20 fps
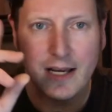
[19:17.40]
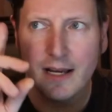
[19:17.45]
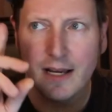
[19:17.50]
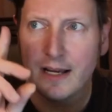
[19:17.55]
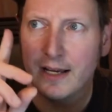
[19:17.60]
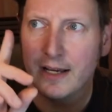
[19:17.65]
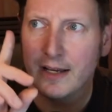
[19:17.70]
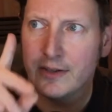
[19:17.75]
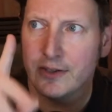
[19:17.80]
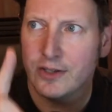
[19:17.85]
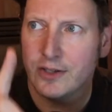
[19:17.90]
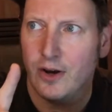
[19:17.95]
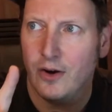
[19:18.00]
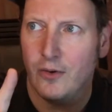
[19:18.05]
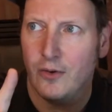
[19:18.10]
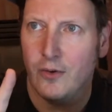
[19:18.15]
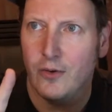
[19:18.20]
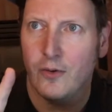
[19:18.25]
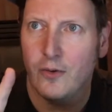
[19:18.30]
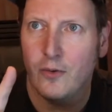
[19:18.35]
So
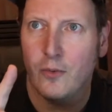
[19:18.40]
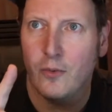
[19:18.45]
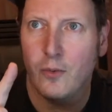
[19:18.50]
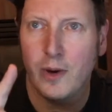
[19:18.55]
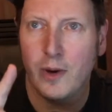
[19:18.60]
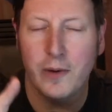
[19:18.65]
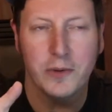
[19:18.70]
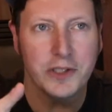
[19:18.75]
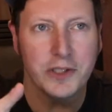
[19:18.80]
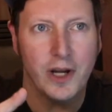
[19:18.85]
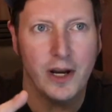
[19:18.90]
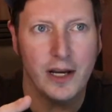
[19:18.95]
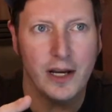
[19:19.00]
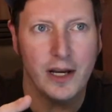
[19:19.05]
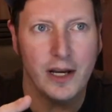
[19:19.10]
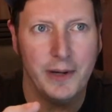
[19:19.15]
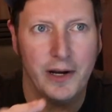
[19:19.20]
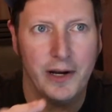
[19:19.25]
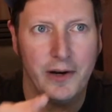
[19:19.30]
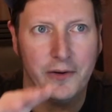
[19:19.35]
we were talking
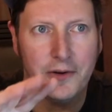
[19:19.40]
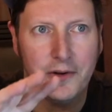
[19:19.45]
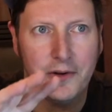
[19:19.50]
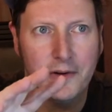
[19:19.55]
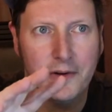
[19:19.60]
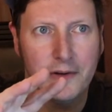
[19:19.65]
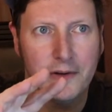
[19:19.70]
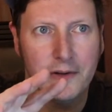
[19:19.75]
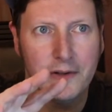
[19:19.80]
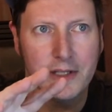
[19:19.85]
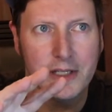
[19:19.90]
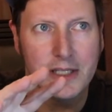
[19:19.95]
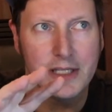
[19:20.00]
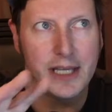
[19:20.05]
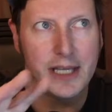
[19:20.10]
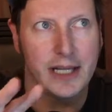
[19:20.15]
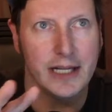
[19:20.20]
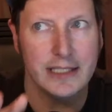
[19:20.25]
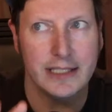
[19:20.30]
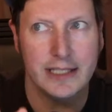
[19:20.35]
about Sega
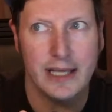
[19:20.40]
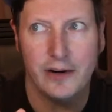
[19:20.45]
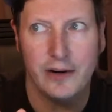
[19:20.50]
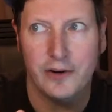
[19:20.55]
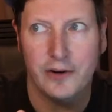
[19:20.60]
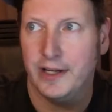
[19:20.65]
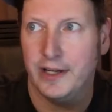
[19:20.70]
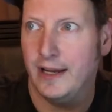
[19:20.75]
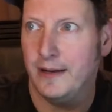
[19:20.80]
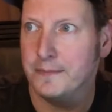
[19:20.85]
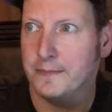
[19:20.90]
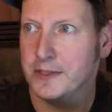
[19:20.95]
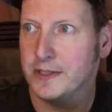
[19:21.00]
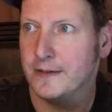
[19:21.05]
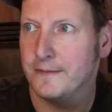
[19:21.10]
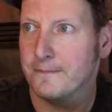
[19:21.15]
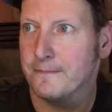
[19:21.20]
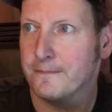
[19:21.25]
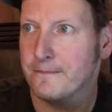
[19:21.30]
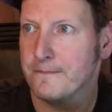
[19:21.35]
Saturn games.
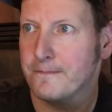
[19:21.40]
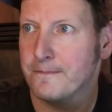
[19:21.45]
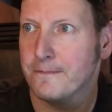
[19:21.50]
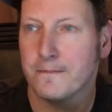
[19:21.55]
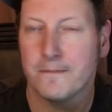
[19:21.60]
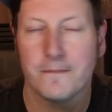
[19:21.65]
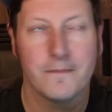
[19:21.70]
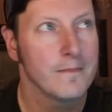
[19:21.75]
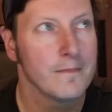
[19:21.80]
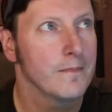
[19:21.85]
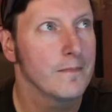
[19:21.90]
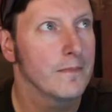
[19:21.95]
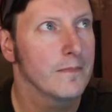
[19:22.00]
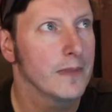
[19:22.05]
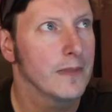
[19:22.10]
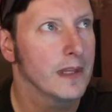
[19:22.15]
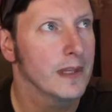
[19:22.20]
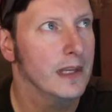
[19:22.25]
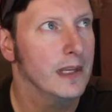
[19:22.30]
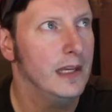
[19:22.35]

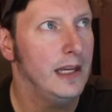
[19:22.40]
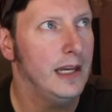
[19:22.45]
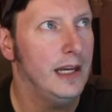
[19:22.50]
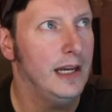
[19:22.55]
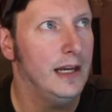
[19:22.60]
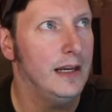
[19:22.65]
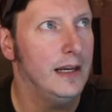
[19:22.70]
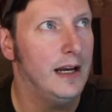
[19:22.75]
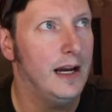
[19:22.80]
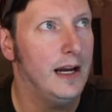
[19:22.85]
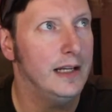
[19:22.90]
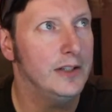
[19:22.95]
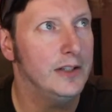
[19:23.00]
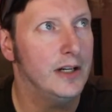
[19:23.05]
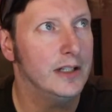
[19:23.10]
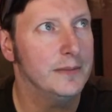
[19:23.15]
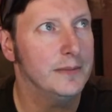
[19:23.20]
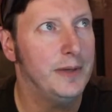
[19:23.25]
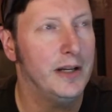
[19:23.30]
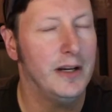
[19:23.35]
And I talked
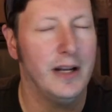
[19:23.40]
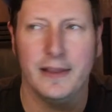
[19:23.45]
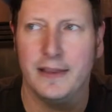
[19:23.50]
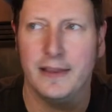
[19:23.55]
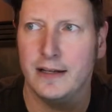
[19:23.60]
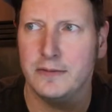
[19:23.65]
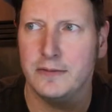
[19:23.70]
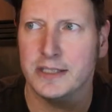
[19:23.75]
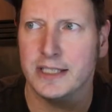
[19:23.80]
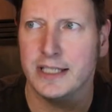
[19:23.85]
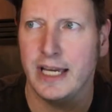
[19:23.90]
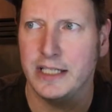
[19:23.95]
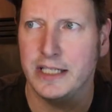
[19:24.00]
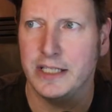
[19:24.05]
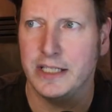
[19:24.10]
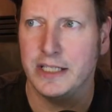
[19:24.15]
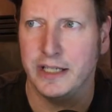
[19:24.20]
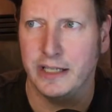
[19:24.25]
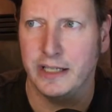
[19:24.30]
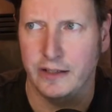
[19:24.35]
about, I think it was
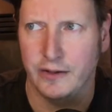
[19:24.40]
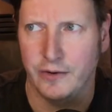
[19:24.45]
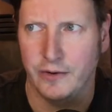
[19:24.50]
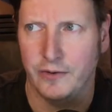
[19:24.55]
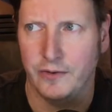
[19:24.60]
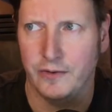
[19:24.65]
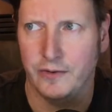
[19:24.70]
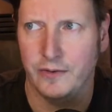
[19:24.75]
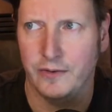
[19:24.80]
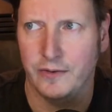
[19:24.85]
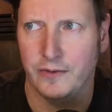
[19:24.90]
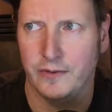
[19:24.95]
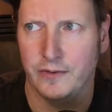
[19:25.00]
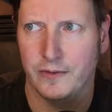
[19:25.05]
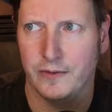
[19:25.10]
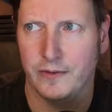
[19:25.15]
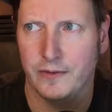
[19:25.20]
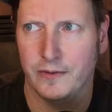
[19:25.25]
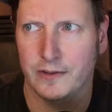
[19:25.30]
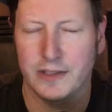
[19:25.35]
Kenji Eno.
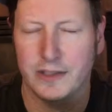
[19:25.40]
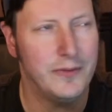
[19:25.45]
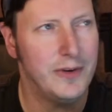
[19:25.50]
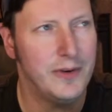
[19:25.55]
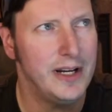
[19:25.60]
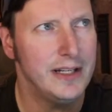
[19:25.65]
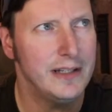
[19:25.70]
Is that right?